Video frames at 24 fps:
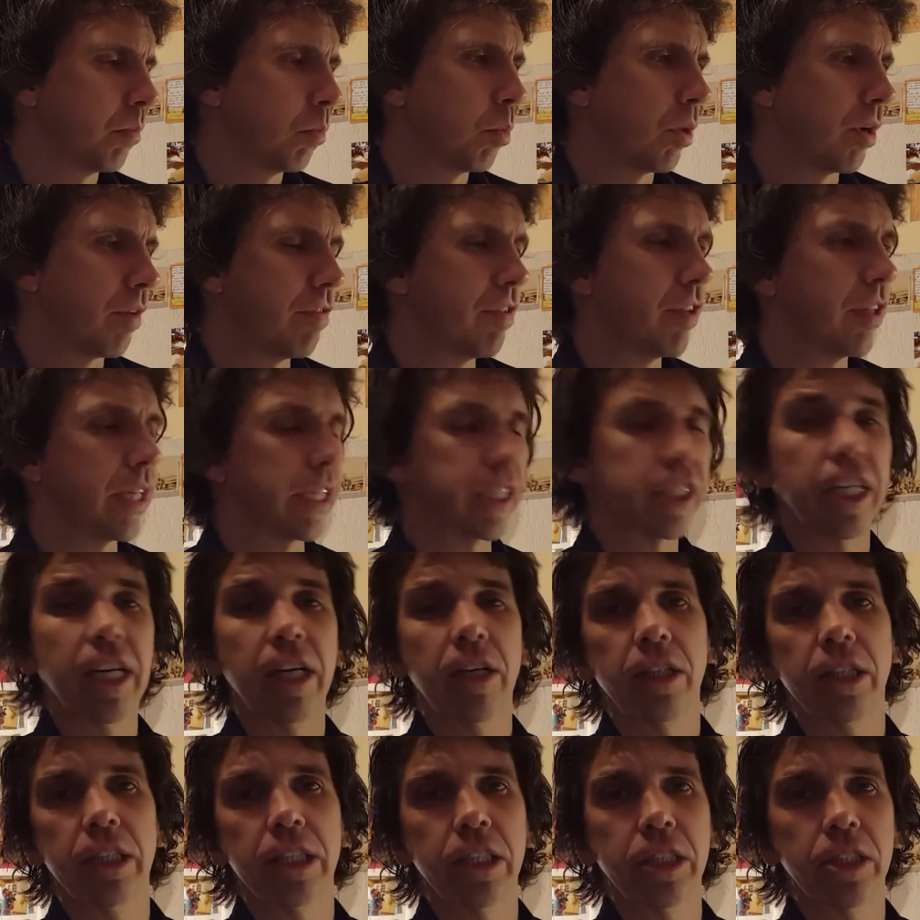what feel like
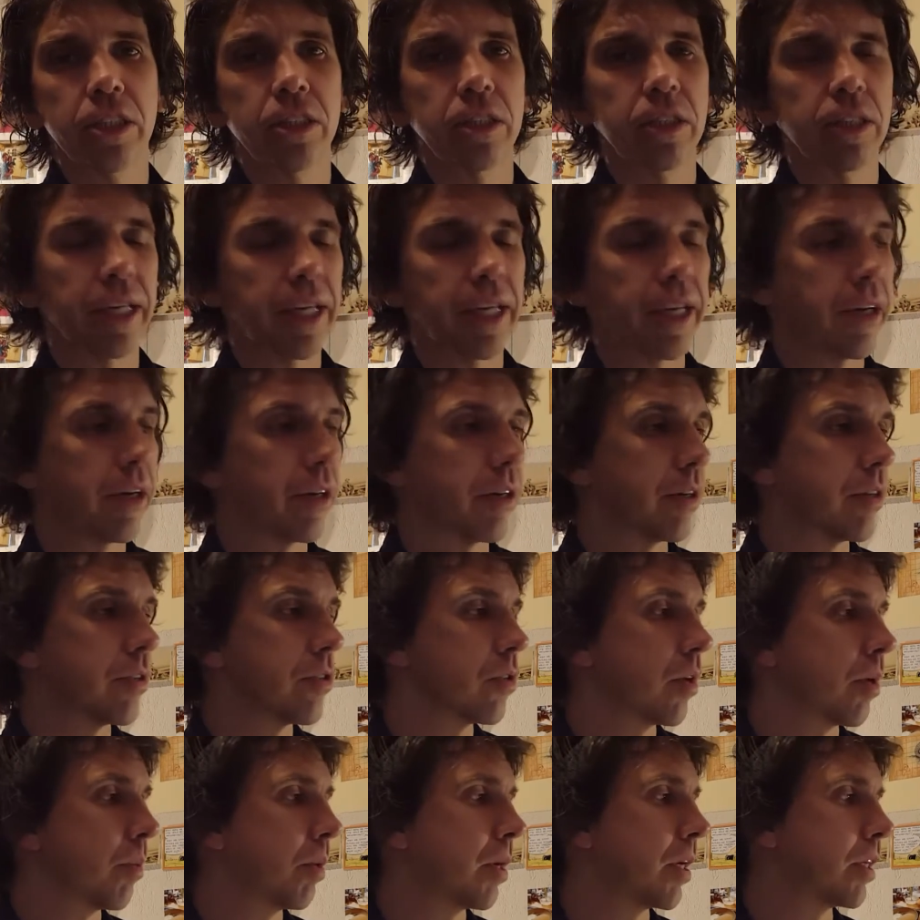challenges here,
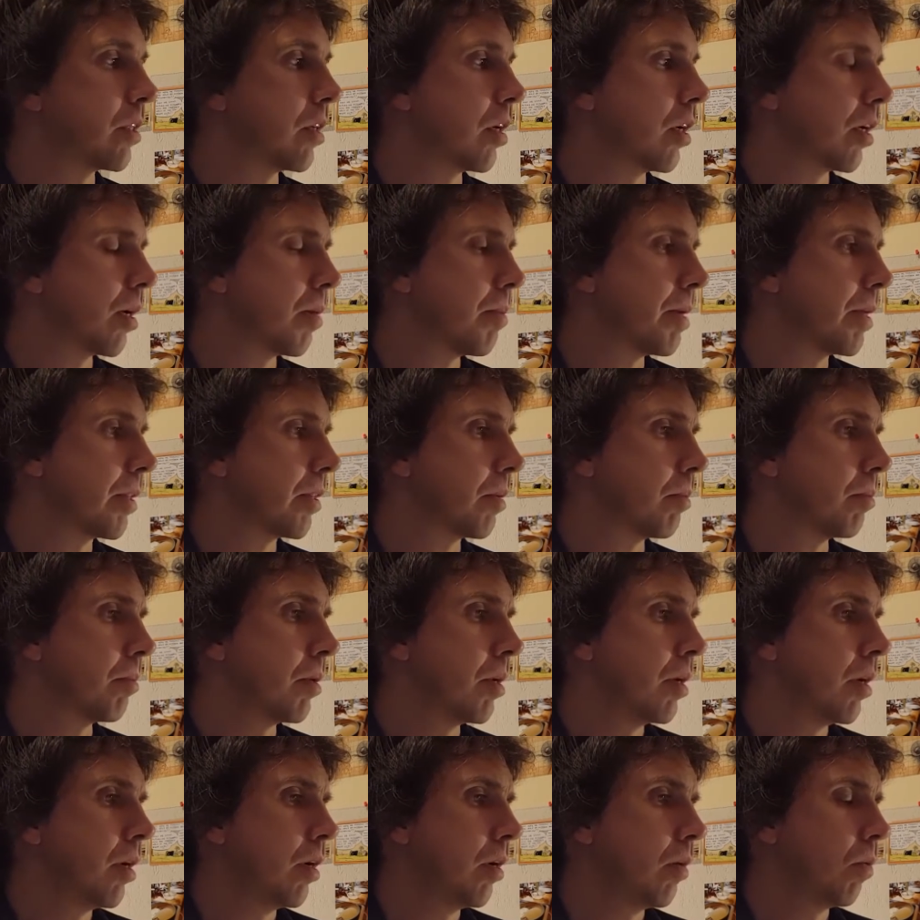so I want to talk about them.
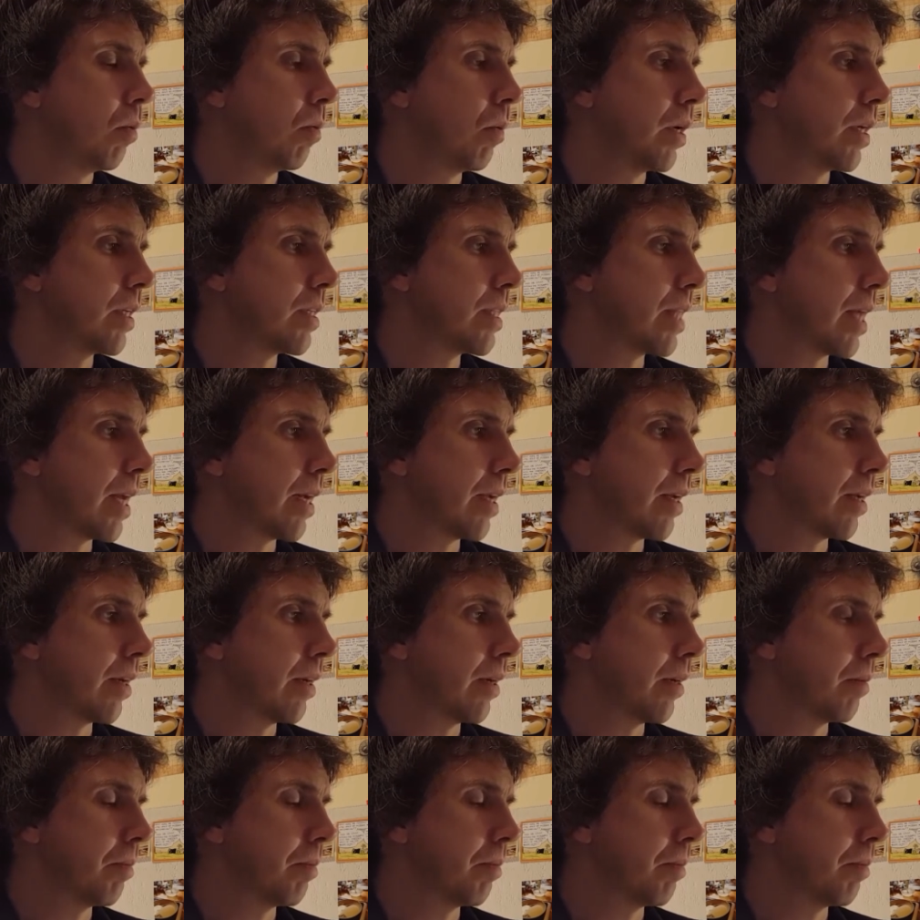One is that